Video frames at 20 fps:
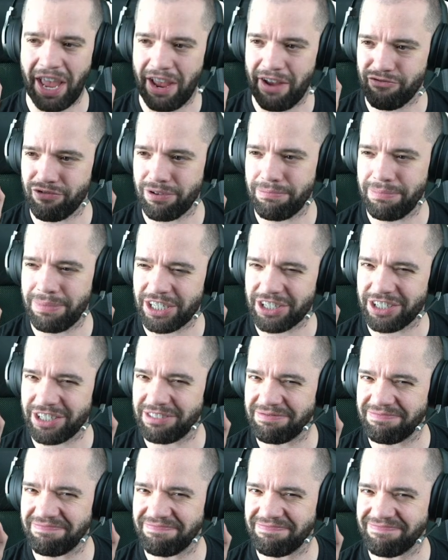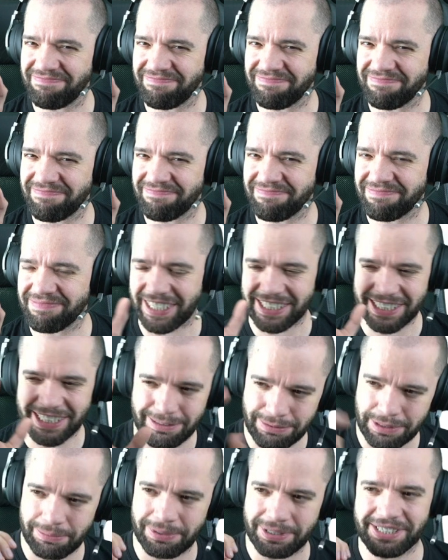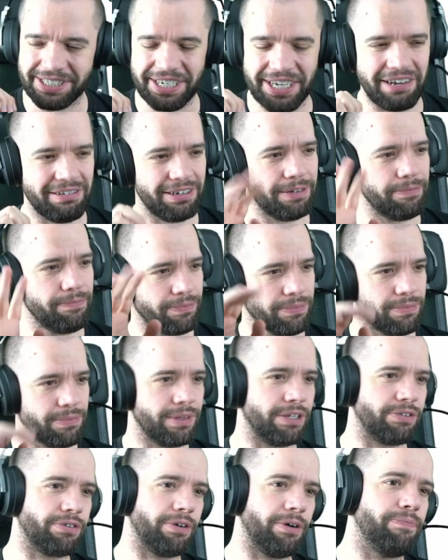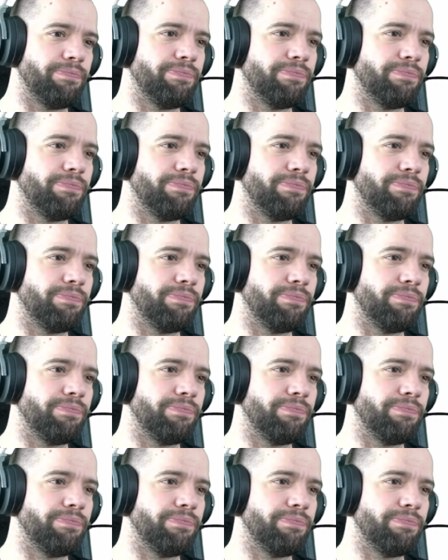every mission? That seems a bit scary. Let's go.